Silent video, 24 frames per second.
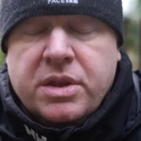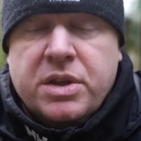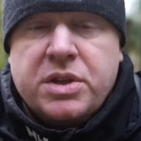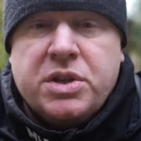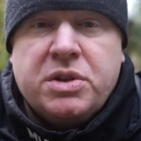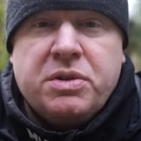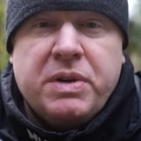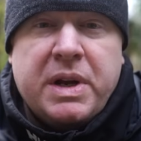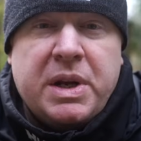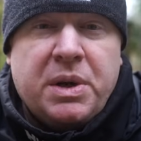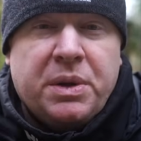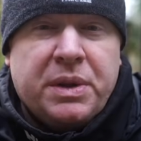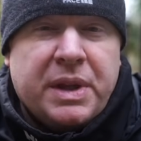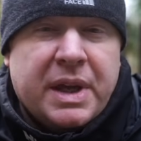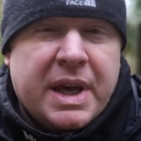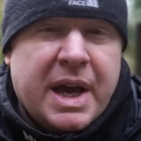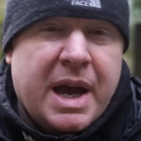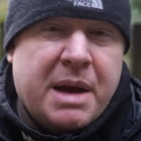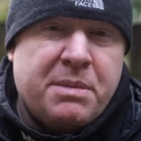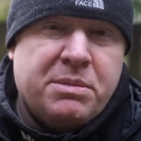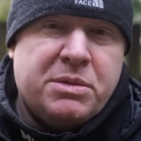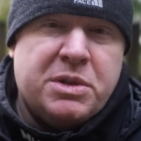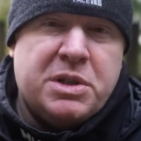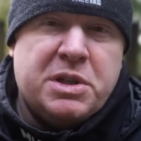The screen on the
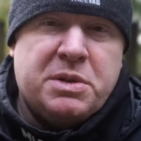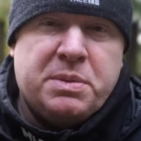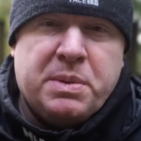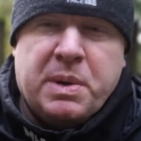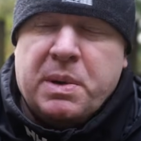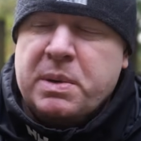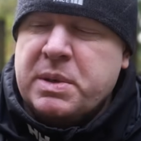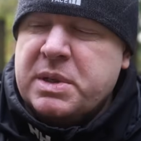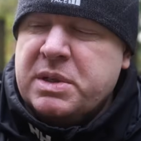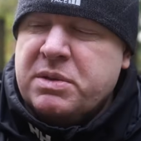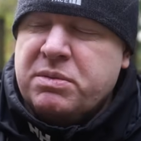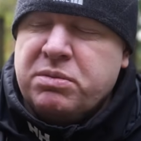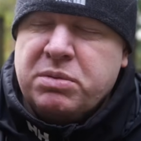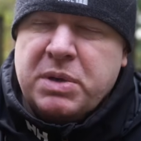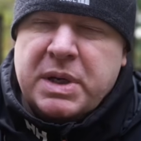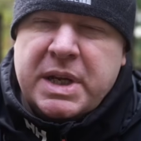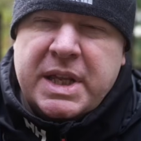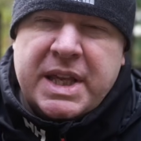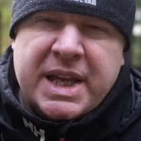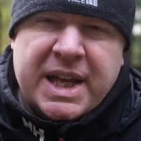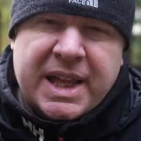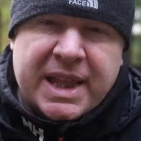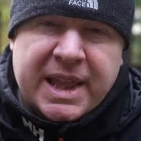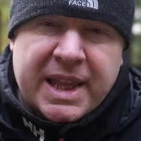camera as well is
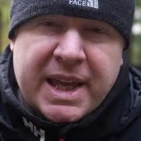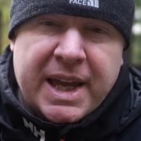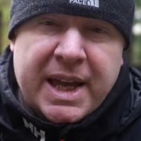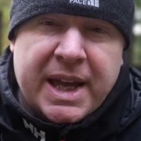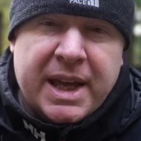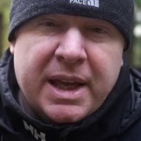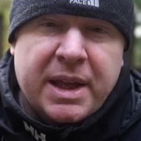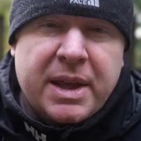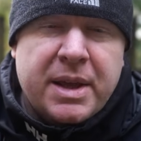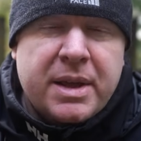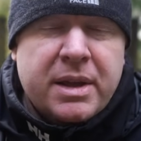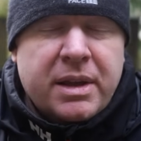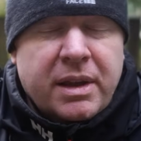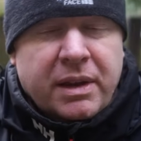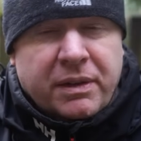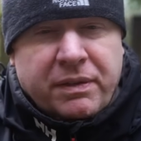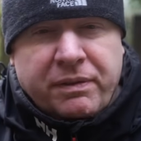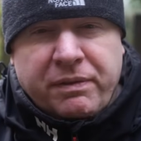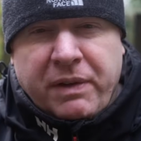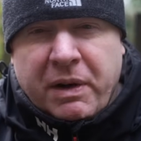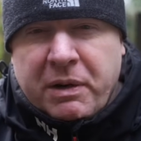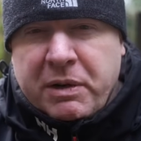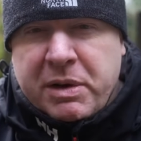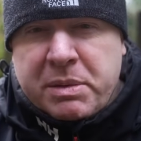really clear, it's
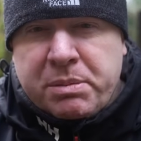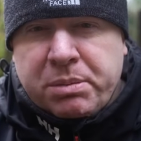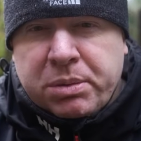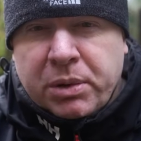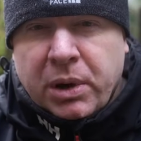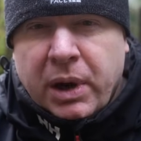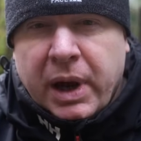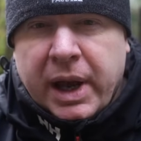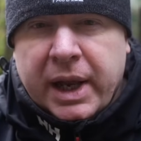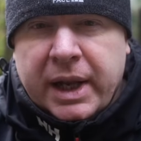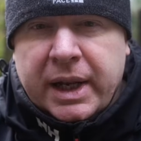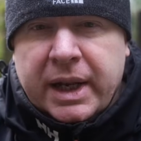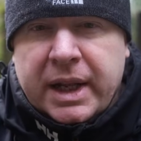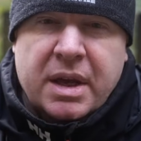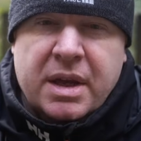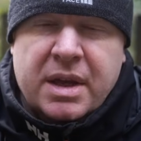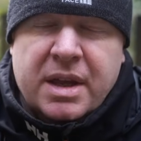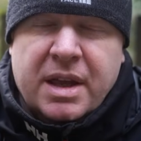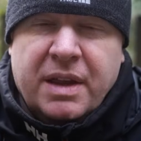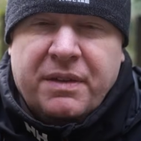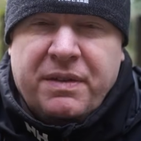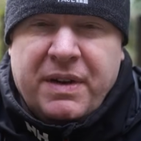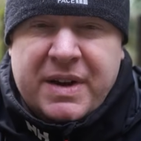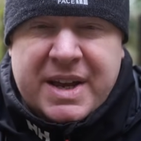very bright,
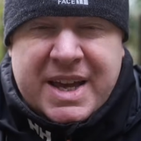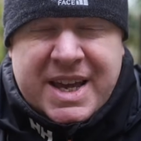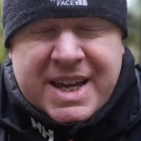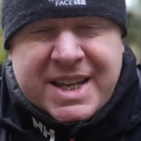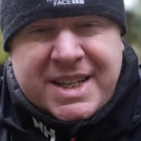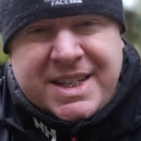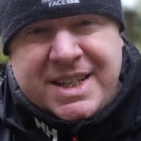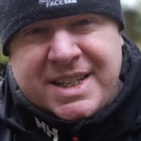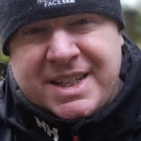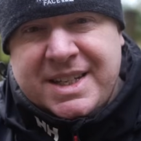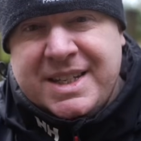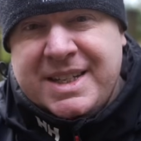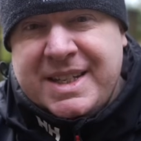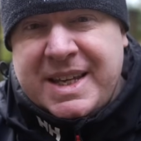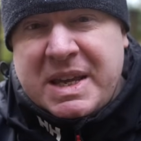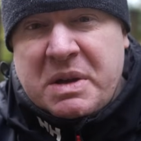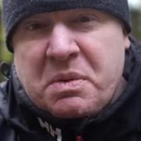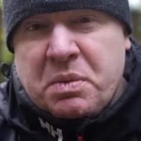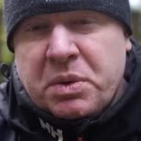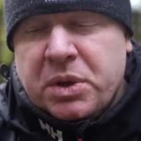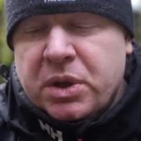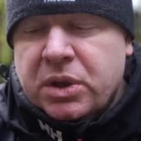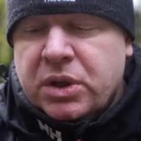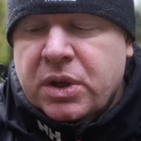it's very easy to see
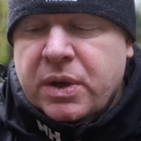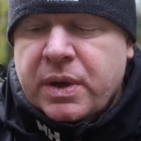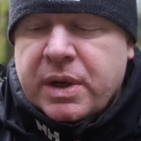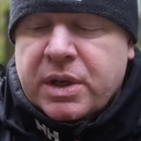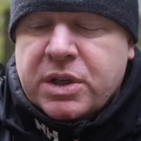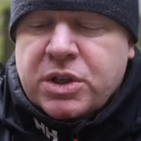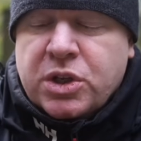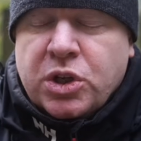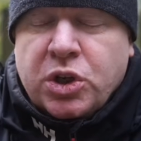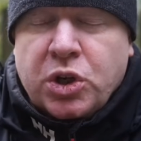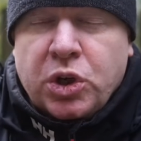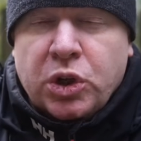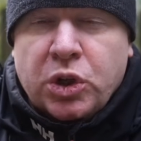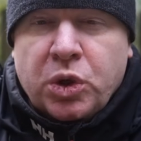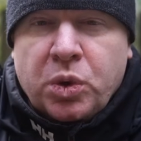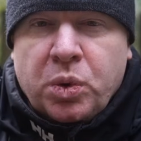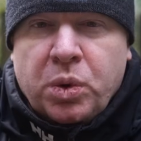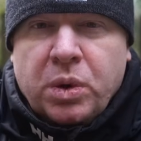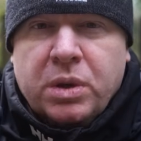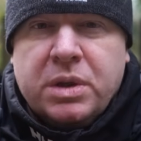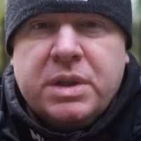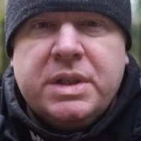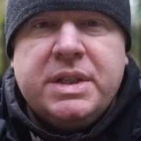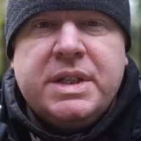what you're doing. It's a good
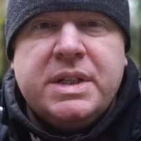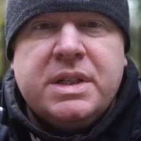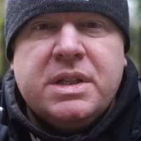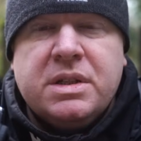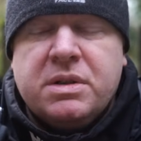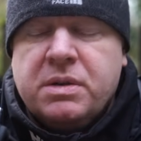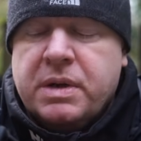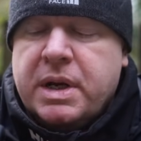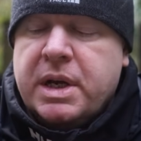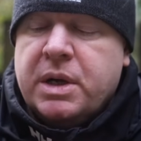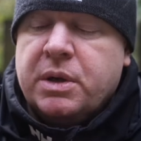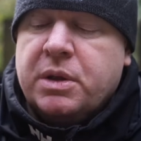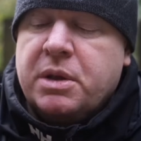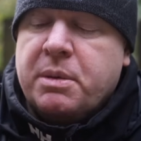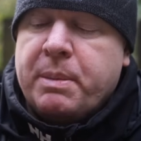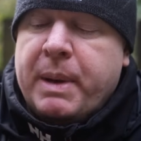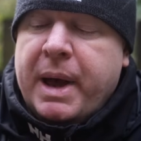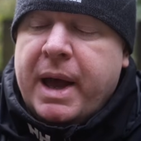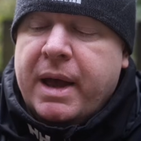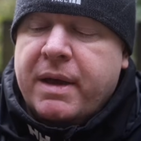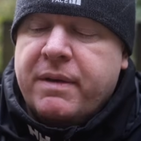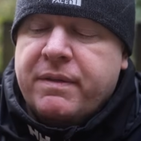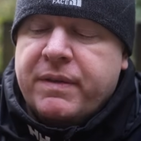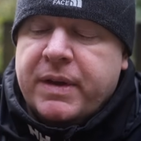quality screen on the
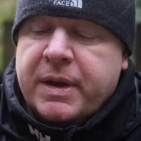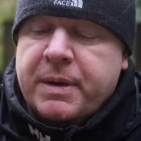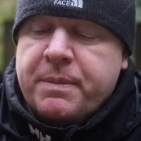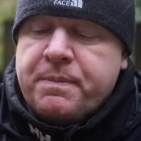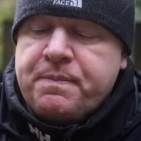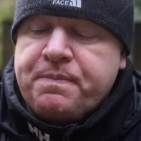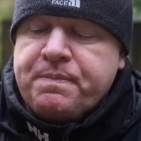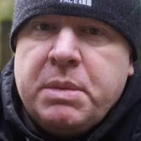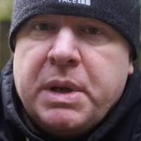back of it.